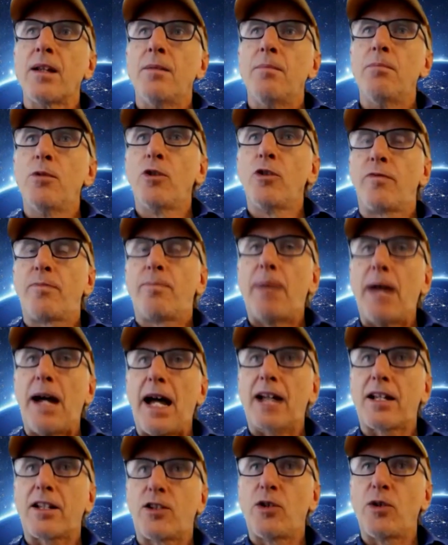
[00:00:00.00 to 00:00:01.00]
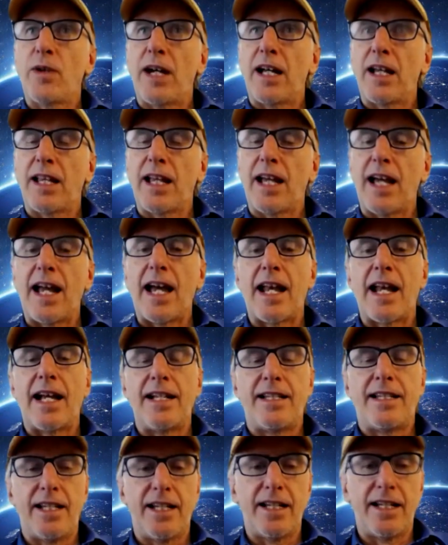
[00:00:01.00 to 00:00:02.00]
moved back to LA and
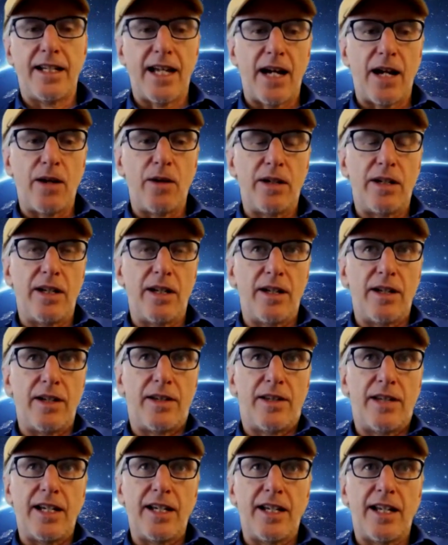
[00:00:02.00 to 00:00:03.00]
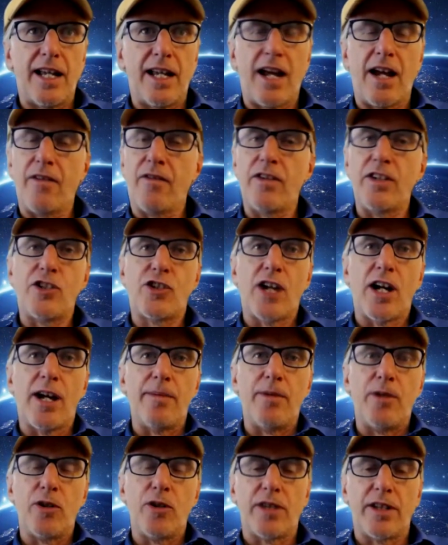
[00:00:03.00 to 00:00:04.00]
I did I did every
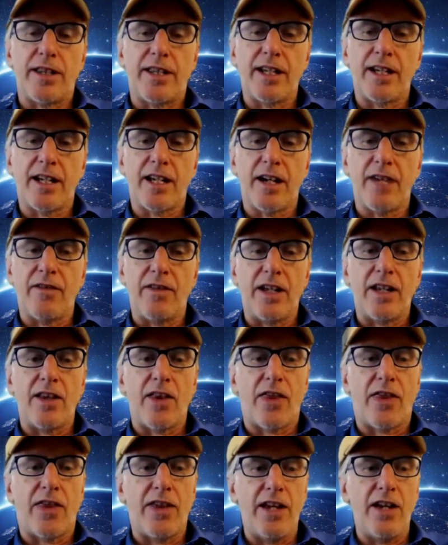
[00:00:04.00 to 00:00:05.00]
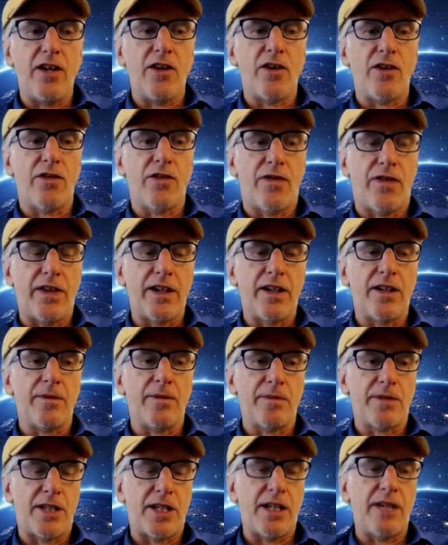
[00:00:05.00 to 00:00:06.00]
job you could think of in theater,
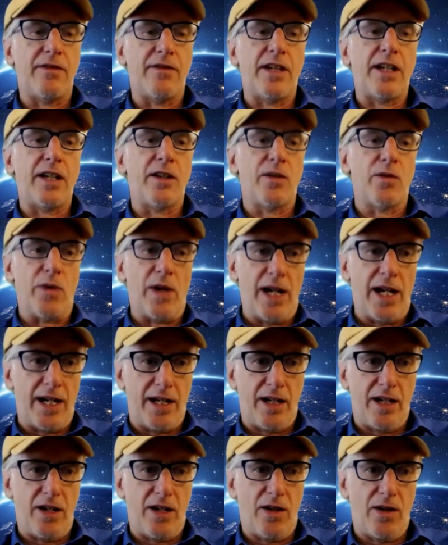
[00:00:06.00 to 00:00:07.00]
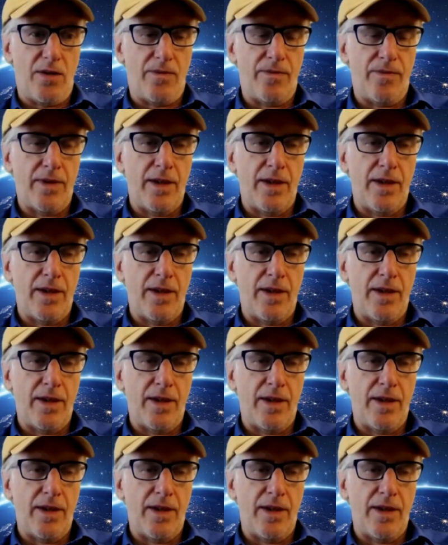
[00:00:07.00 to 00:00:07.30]
film, TV, and radio.